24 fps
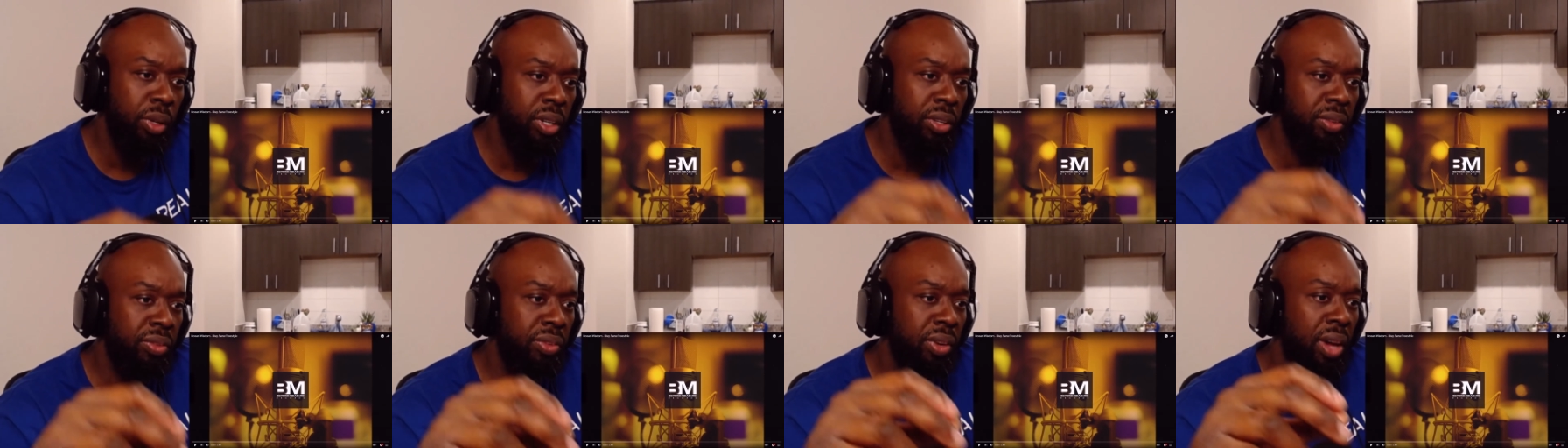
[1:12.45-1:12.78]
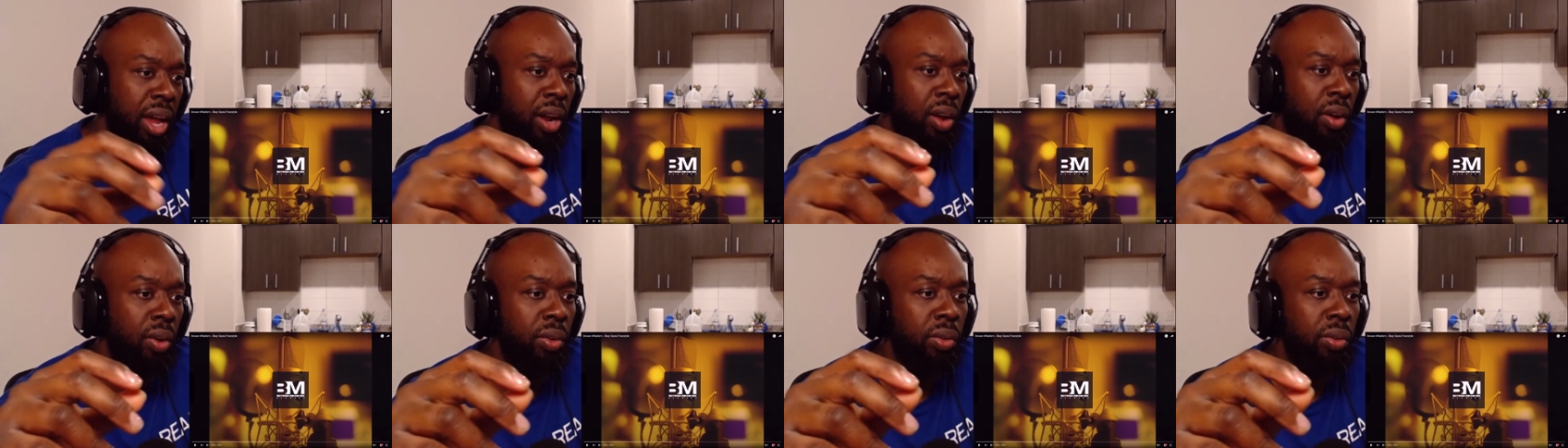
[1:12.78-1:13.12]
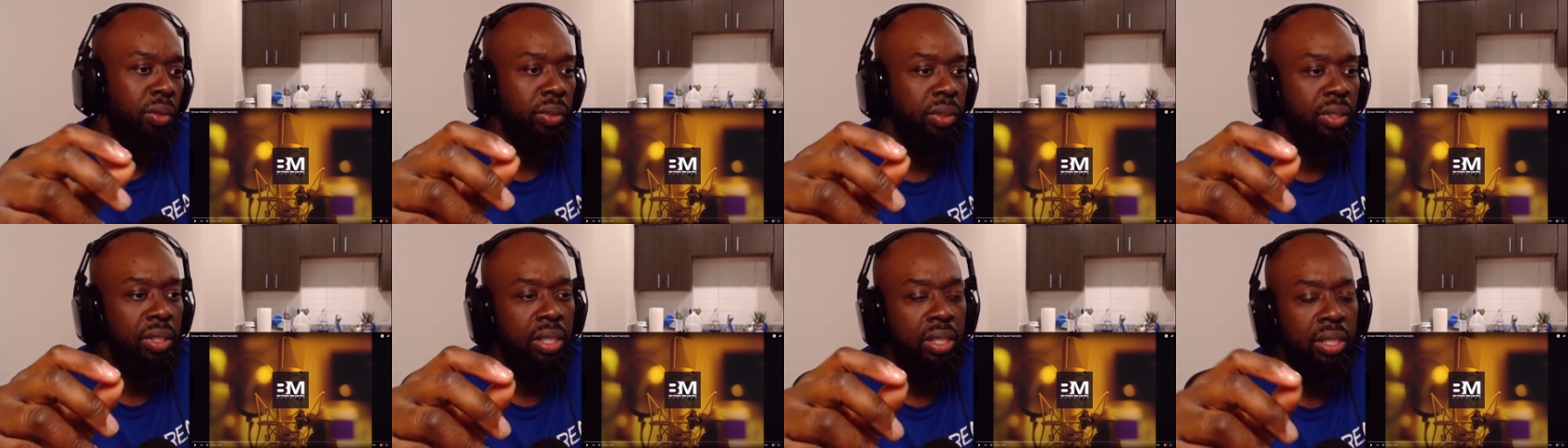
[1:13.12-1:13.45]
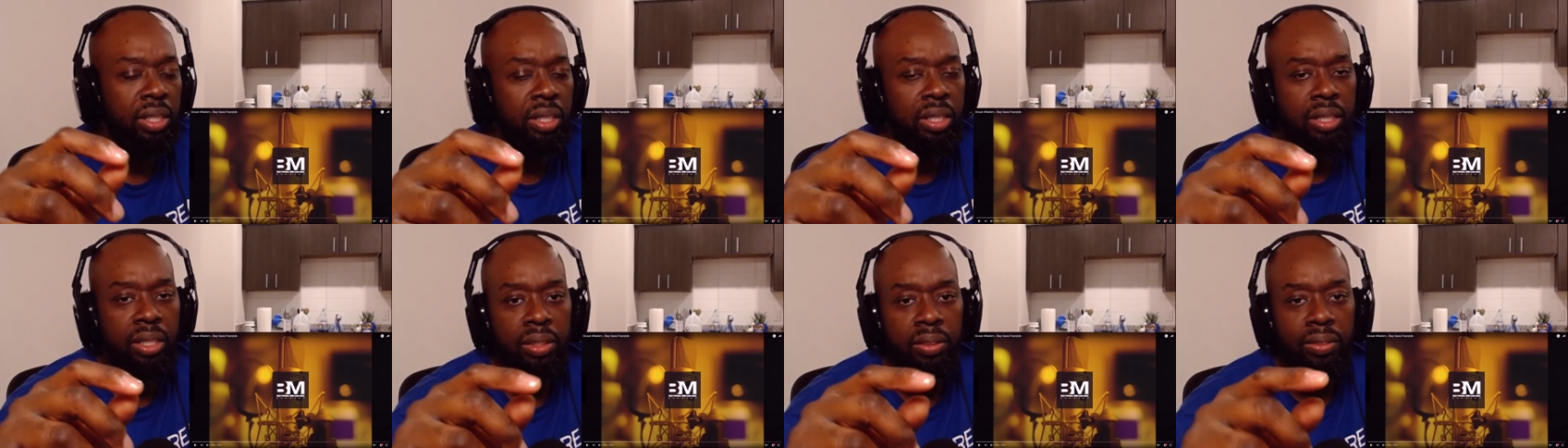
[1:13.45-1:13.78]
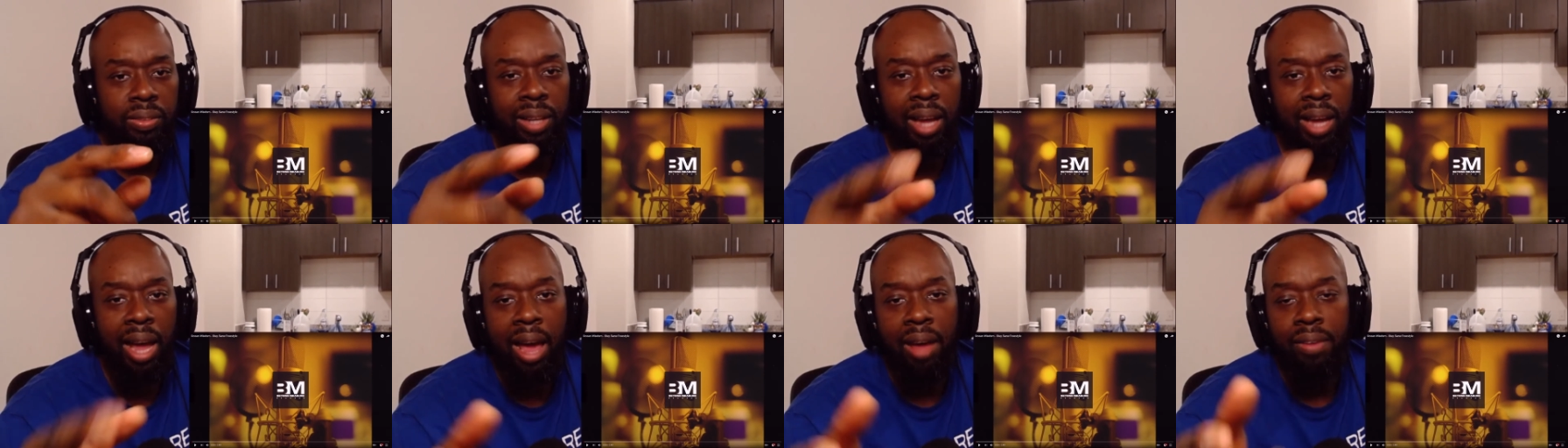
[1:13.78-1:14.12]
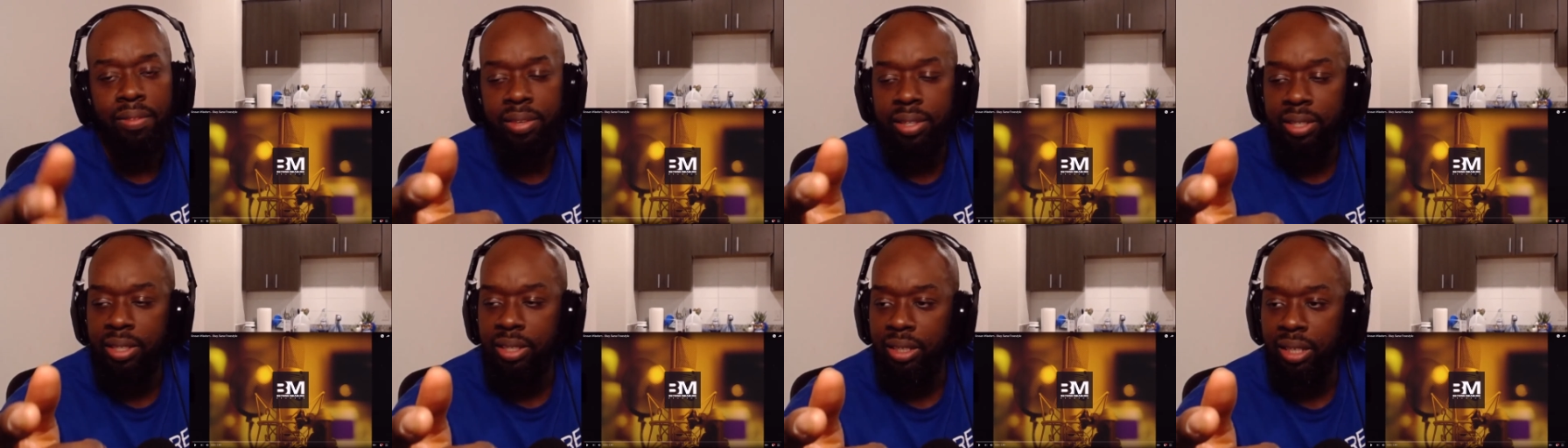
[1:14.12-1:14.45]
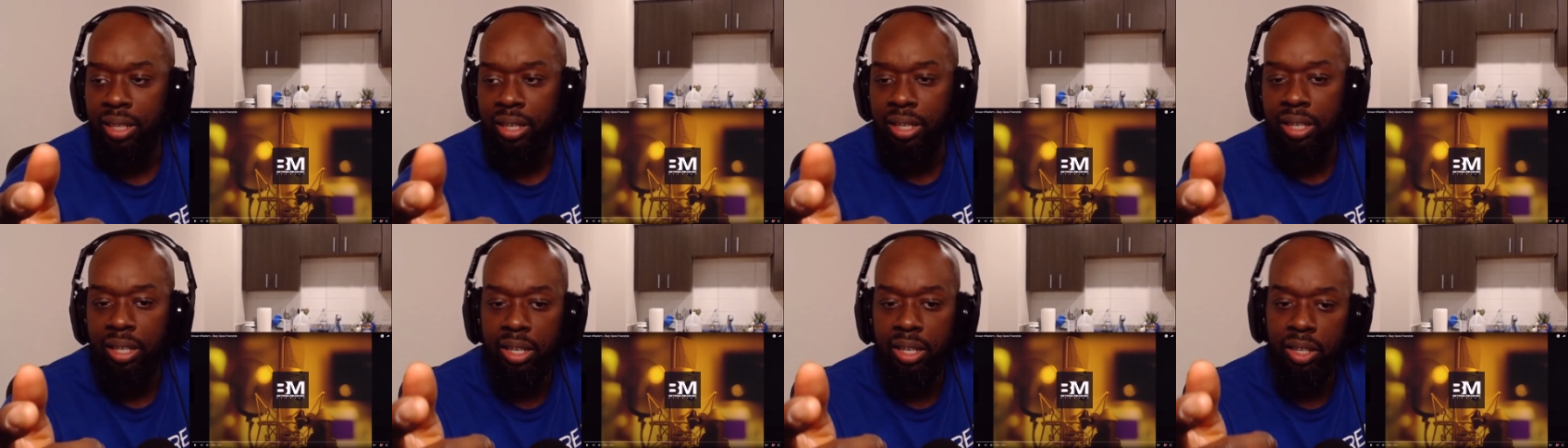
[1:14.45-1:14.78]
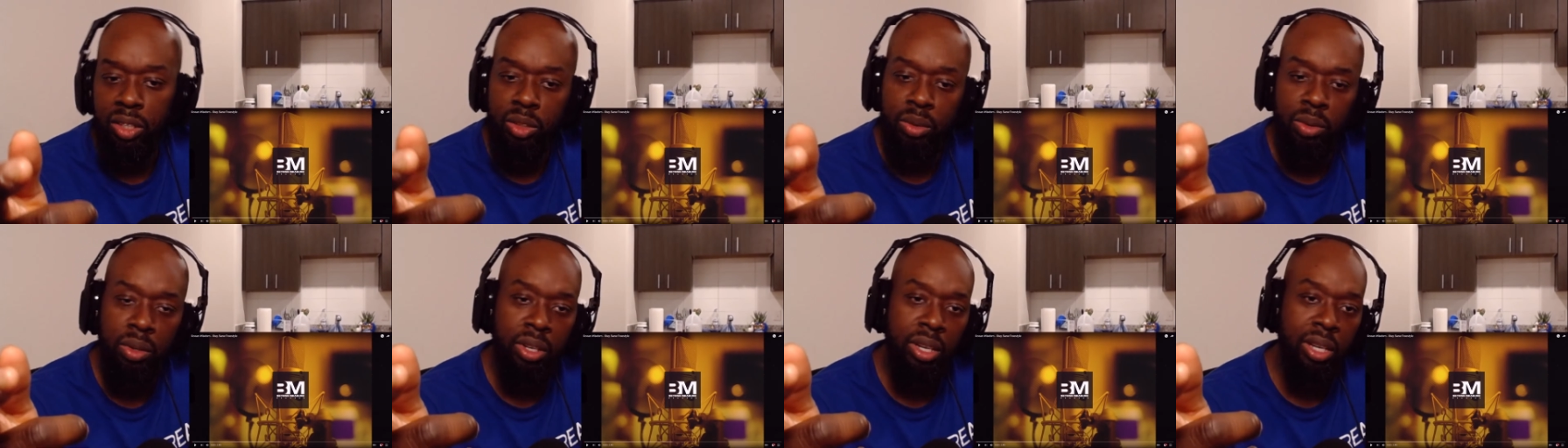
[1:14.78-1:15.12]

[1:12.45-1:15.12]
If y'all don't, if y'all haven't seen it, it's on,